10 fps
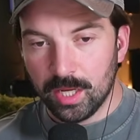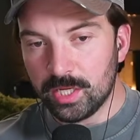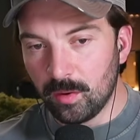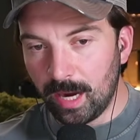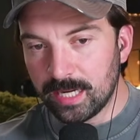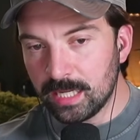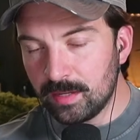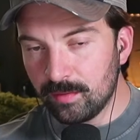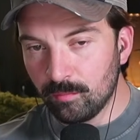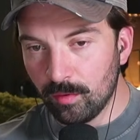You know, I didn't
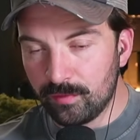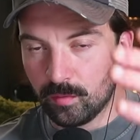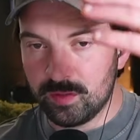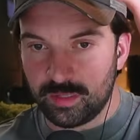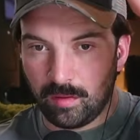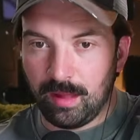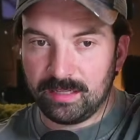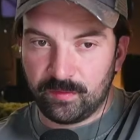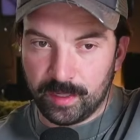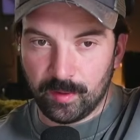even review this in the
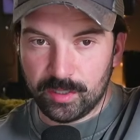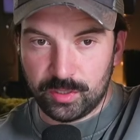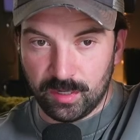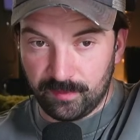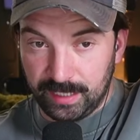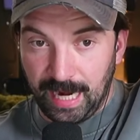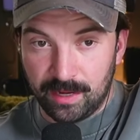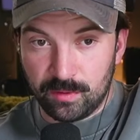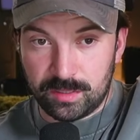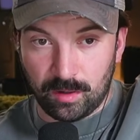last video. I should have. The guy
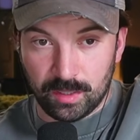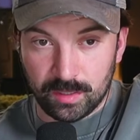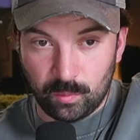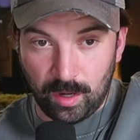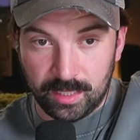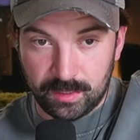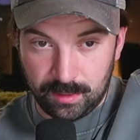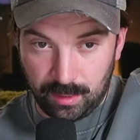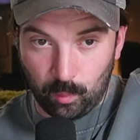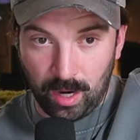who started this was
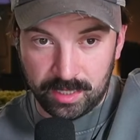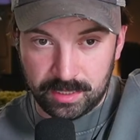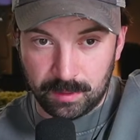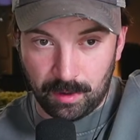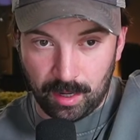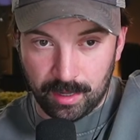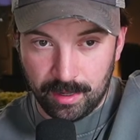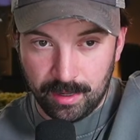Demon.